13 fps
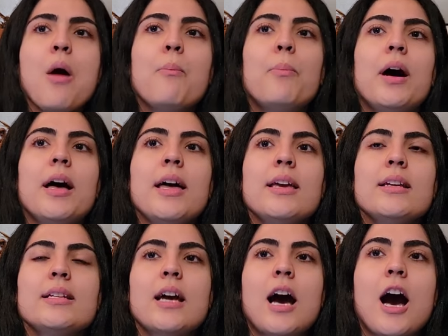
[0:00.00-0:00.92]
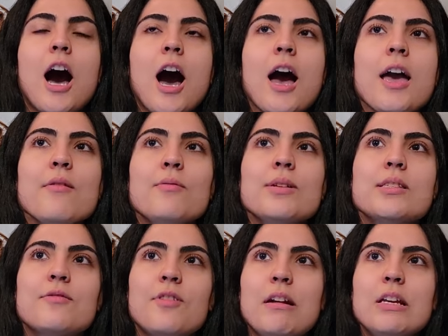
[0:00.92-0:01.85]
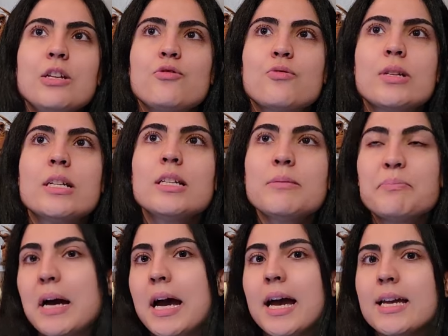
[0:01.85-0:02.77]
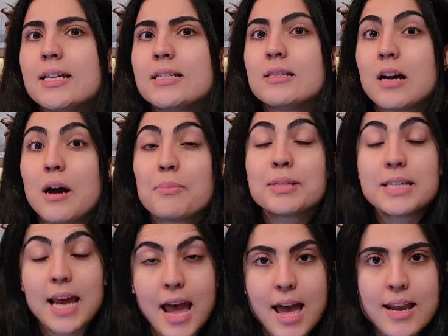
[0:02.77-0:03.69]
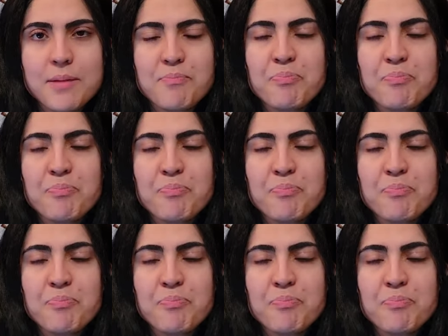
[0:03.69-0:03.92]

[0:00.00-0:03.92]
but I was very intrigued by top 10.